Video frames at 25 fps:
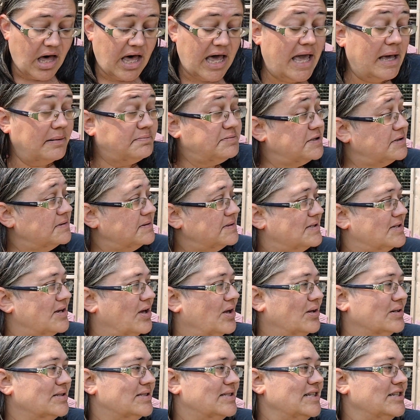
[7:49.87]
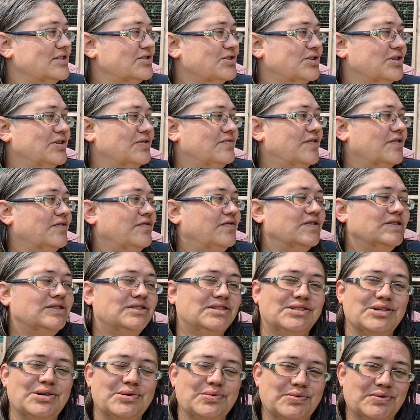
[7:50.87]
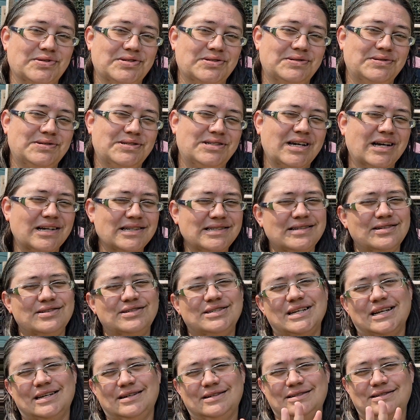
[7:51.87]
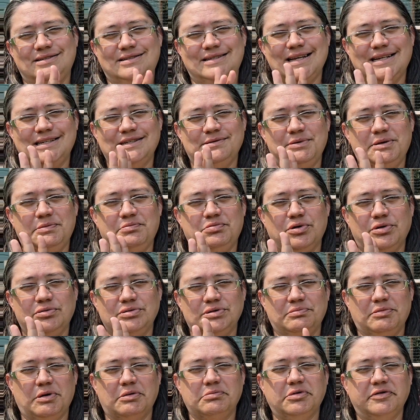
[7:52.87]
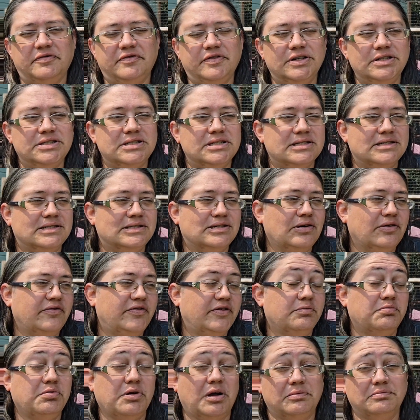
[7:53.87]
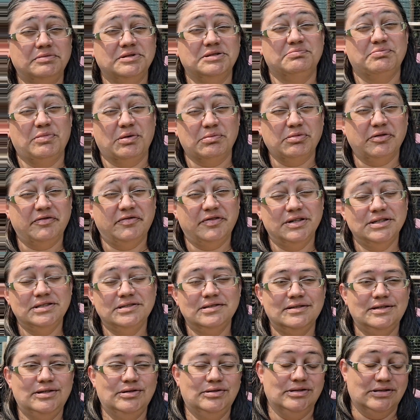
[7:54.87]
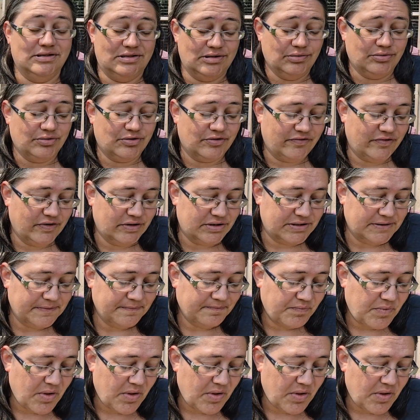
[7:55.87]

Epsom salts, these are good for foot soaks. Ducks tend to be prone to bumblefoot, so if your problem is bumblefoot, you can soak their foot.